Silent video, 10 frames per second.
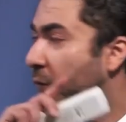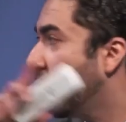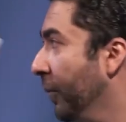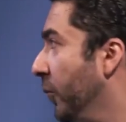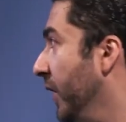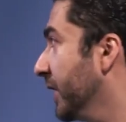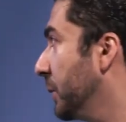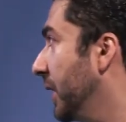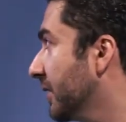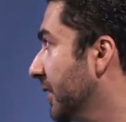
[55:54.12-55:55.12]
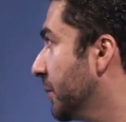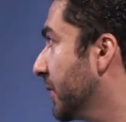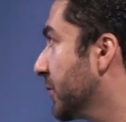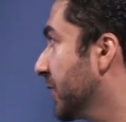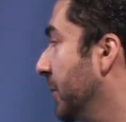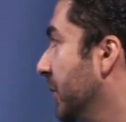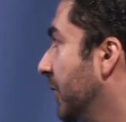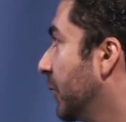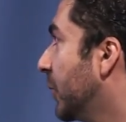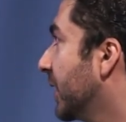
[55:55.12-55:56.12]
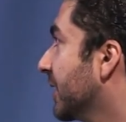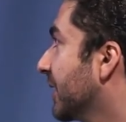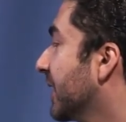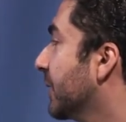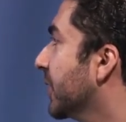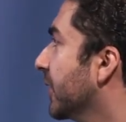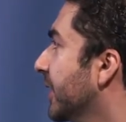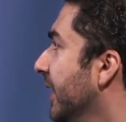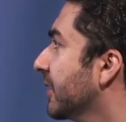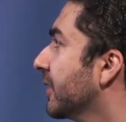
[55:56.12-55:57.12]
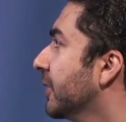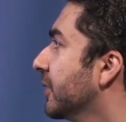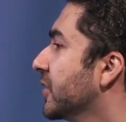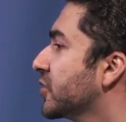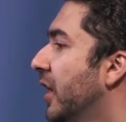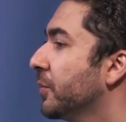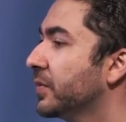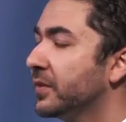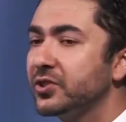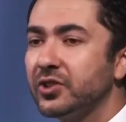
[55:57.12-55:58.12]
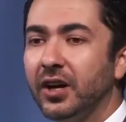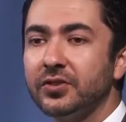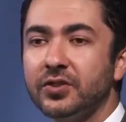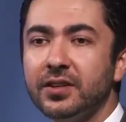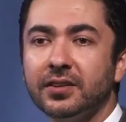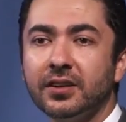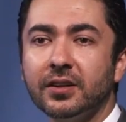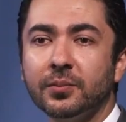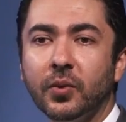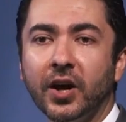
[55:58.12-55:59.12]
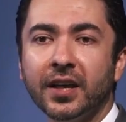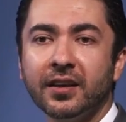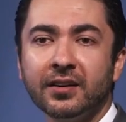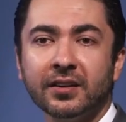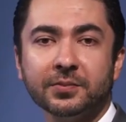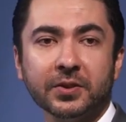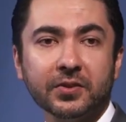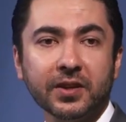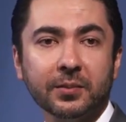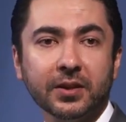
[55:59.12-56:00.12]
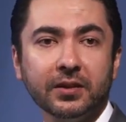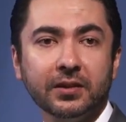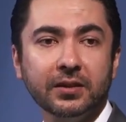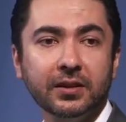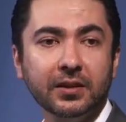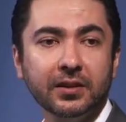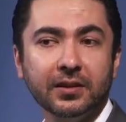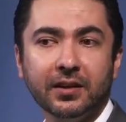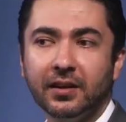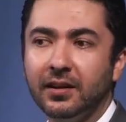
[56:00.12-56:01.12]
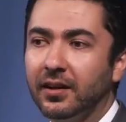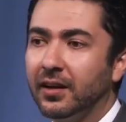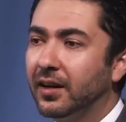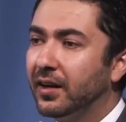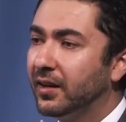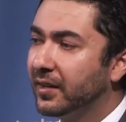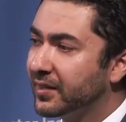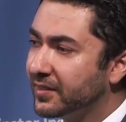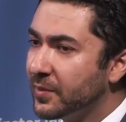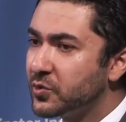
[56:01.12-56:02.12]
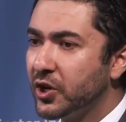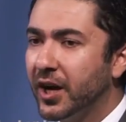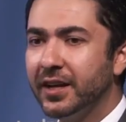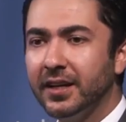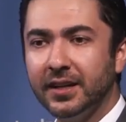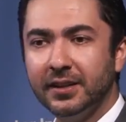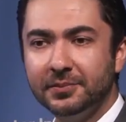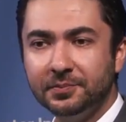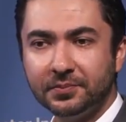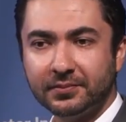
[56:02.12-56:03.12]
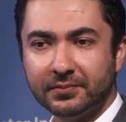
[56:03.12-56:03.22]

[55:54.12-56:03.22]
One point about the petrochemical one is that if you look at which countries are buying Iran's petrochemical, except China,